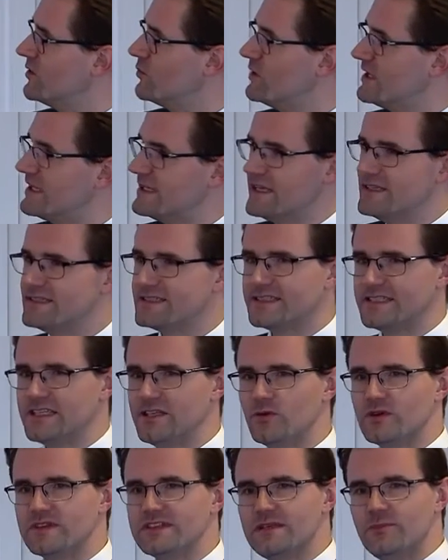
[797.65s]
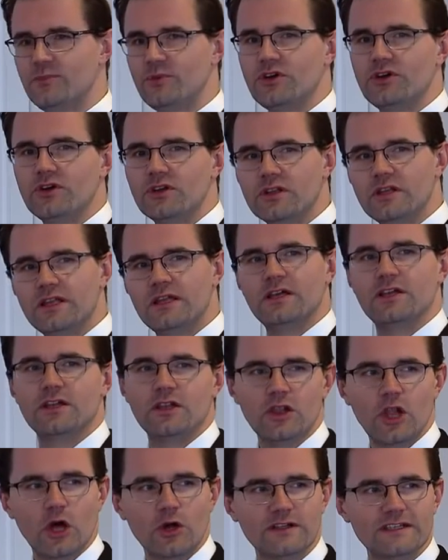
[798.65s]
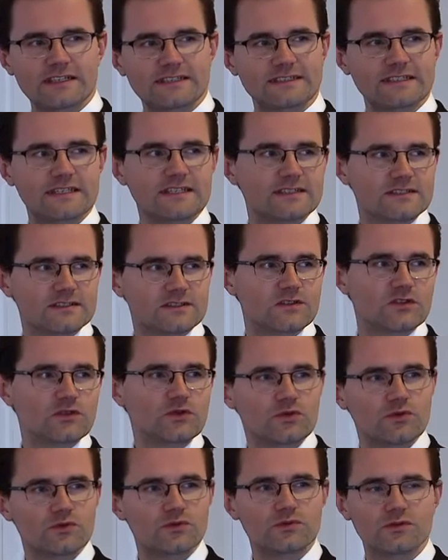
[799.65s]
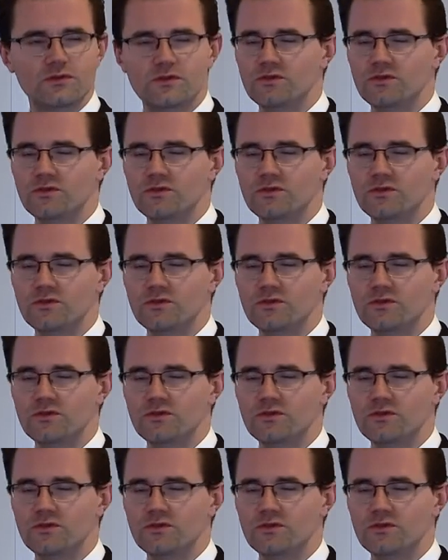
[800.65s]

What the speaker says: we can then see what typical lung diseases do